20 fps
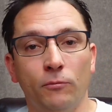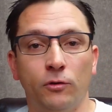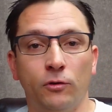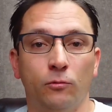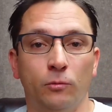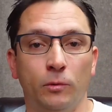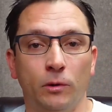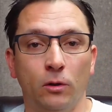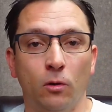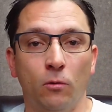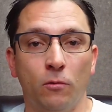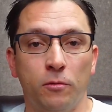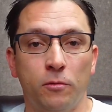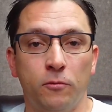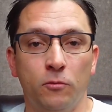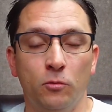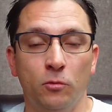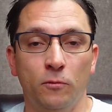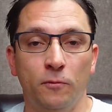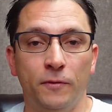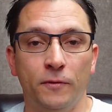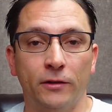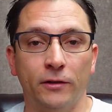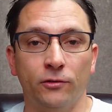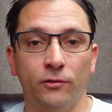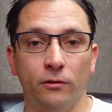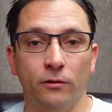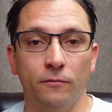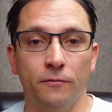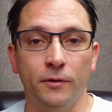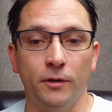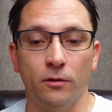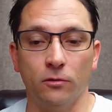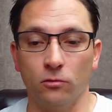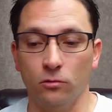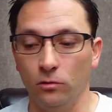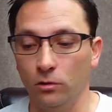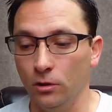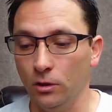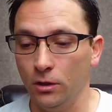as we go through fixing the
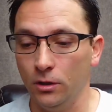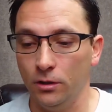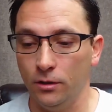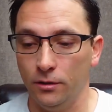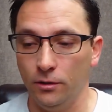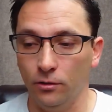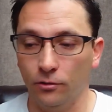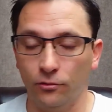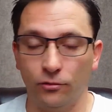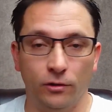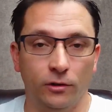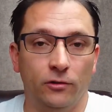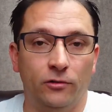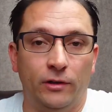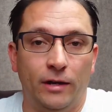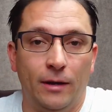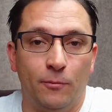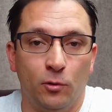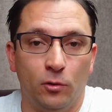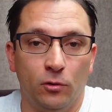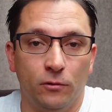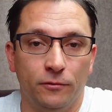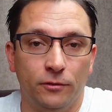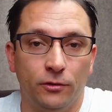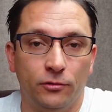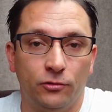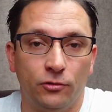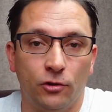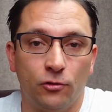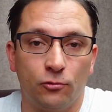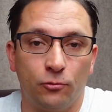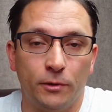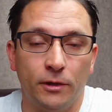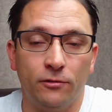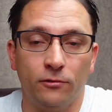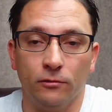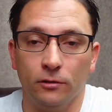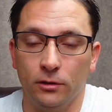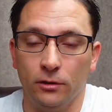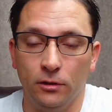vehicle. Here's an example of this just
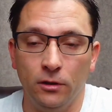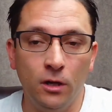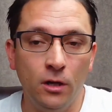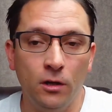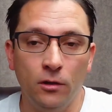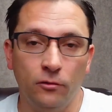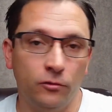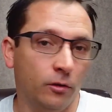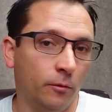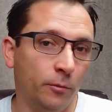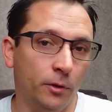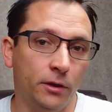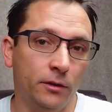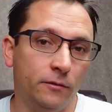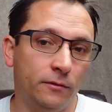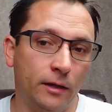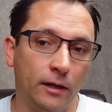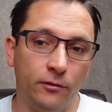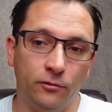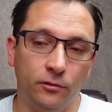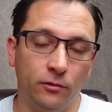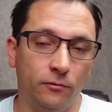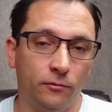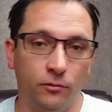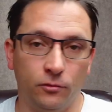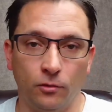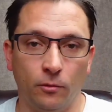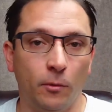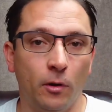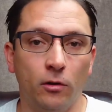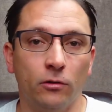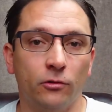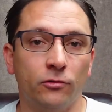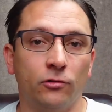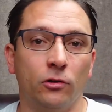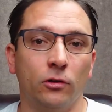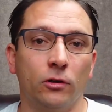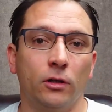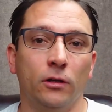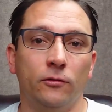recently. Somebody tested some other
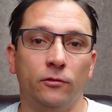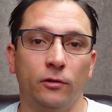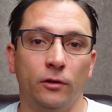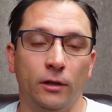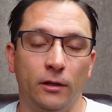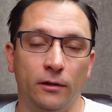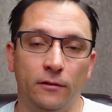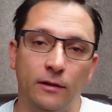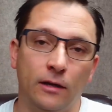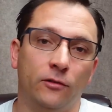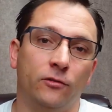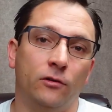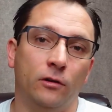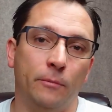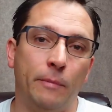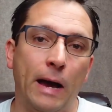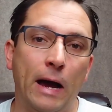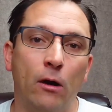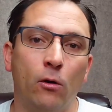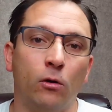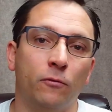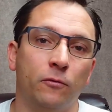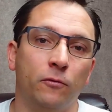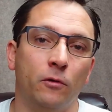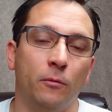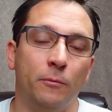circuits and they tested a power for a